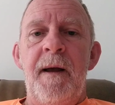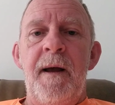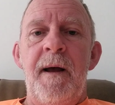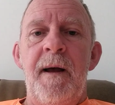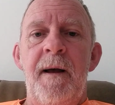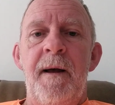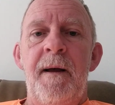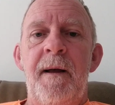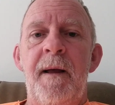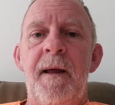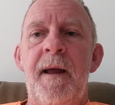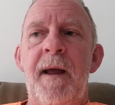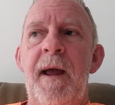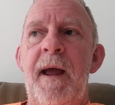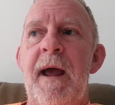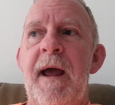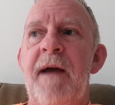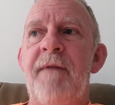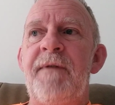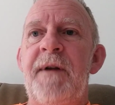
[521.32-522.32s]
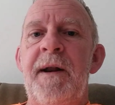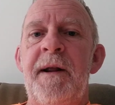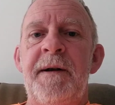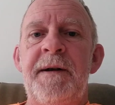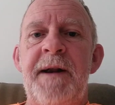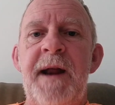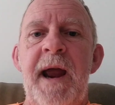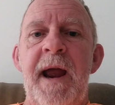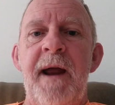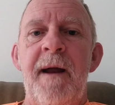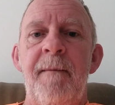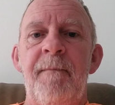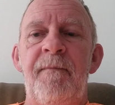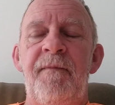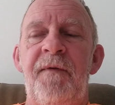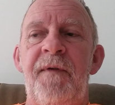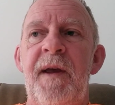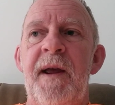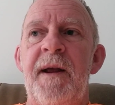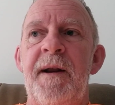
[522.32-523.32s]
uh, having a
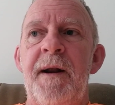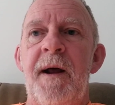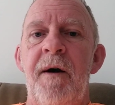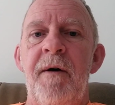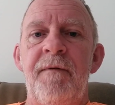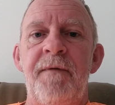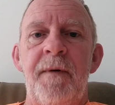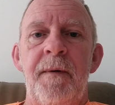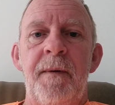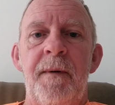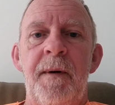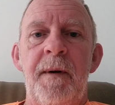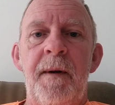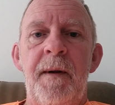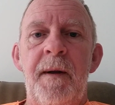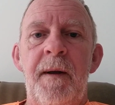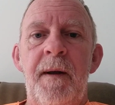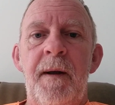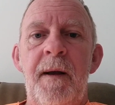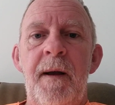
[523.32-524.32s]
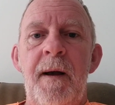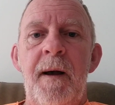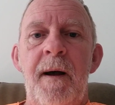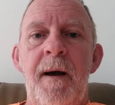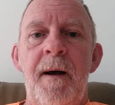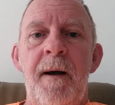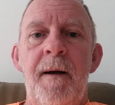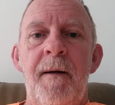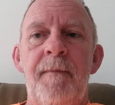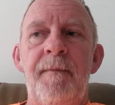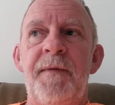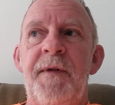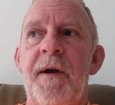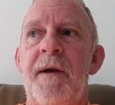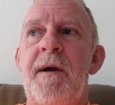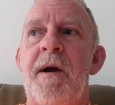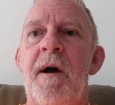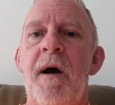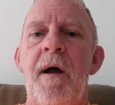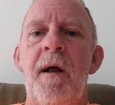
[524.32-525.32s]
damn fit over uh, the
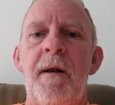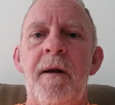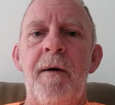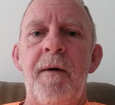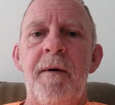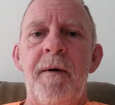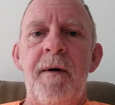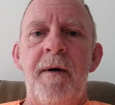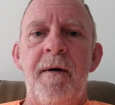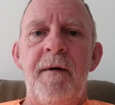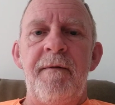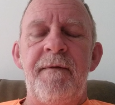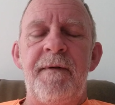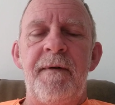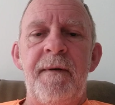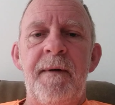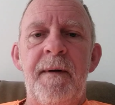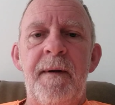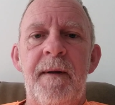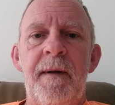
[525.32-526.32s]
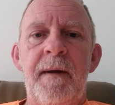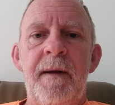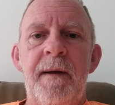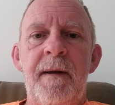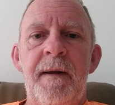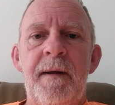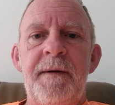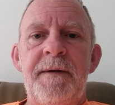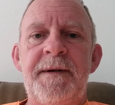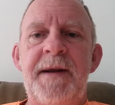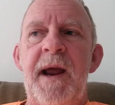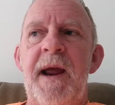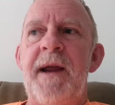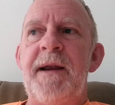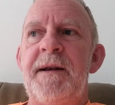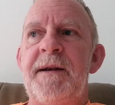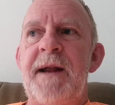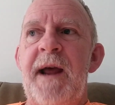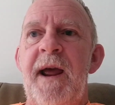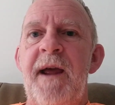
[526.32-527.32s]
color of
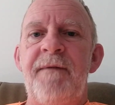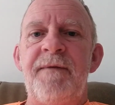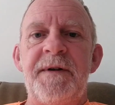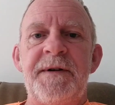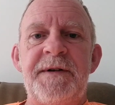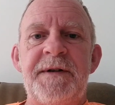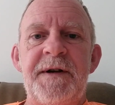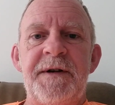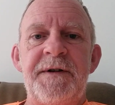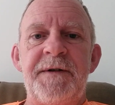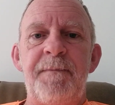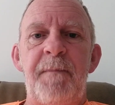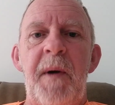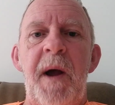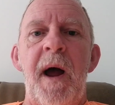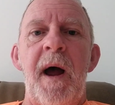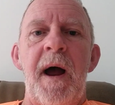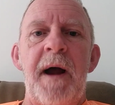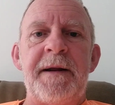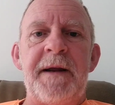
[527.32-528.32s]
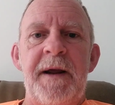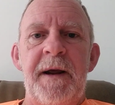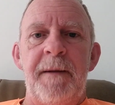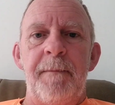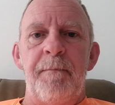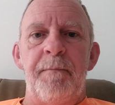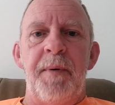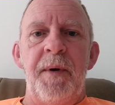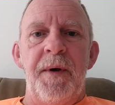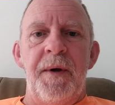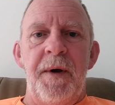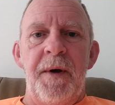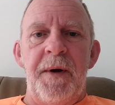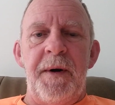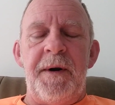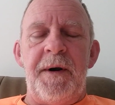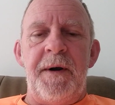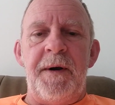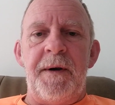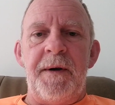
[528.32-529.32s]
Tank Davis's
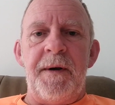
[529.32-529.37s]
pocketbook.